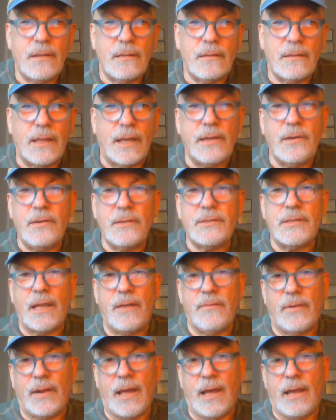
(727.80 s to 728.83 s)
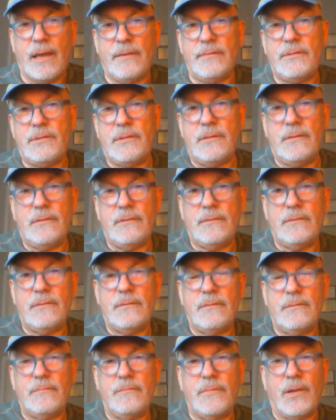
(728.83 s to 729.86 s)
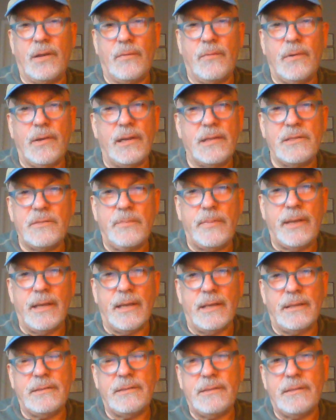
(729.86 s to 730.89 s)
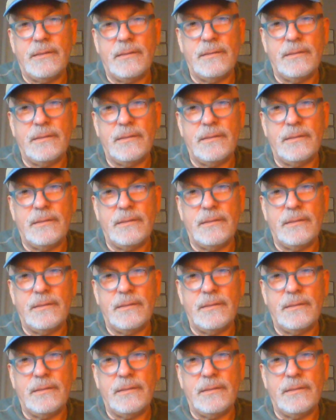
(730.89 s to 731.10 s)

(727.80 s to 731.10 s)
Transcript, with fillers: They do save lives, but at what expense?